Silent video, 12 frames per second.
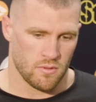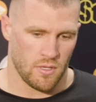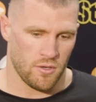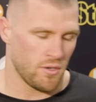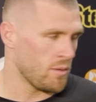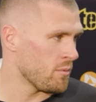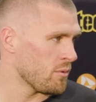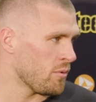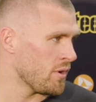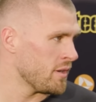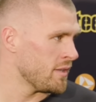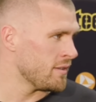they're number
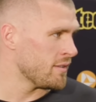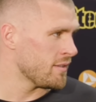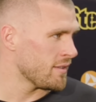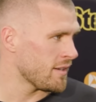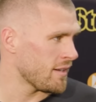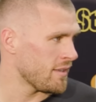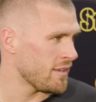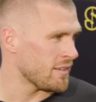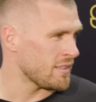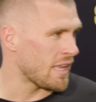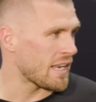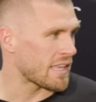one in a
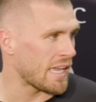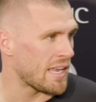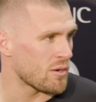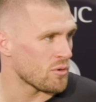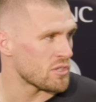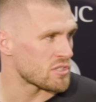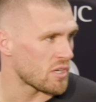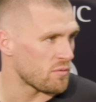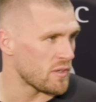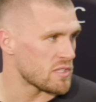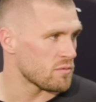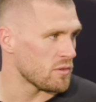lot of categories
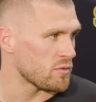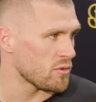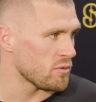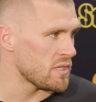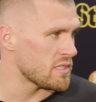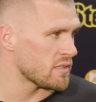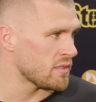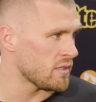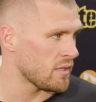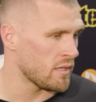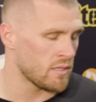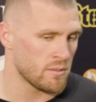offensively for a reason.
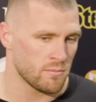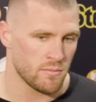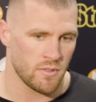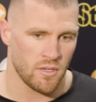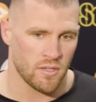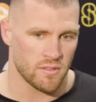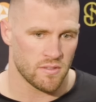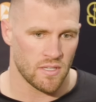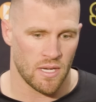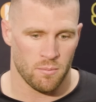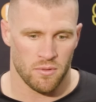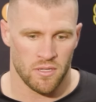They're at the
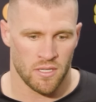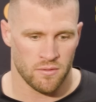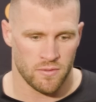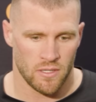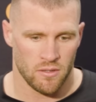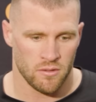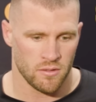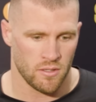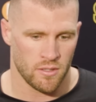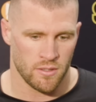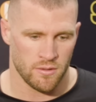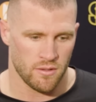top of the
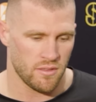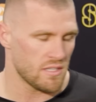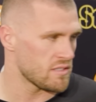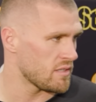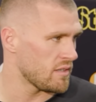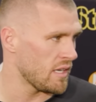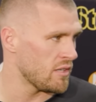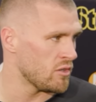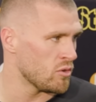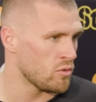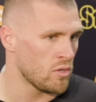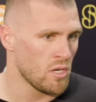NFL. The things that they
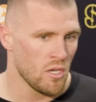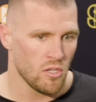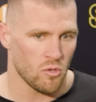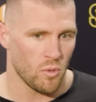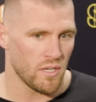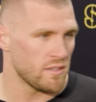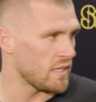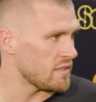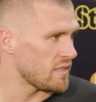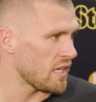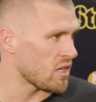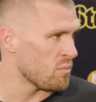do, the way that they
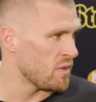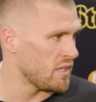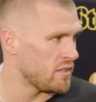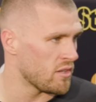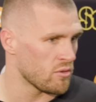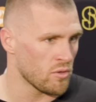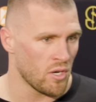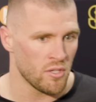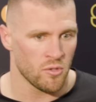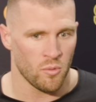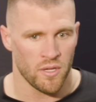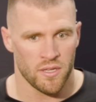stay committed to the
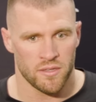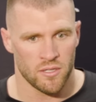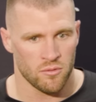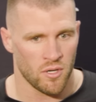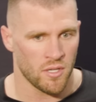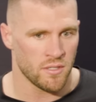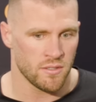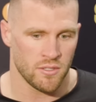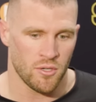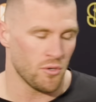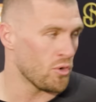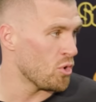run, the way that they run,
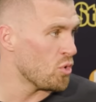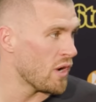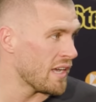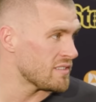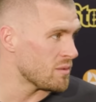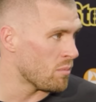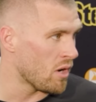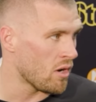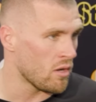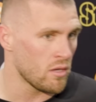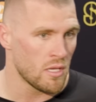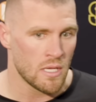you don't know who has the
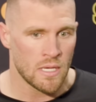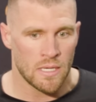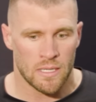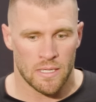ball.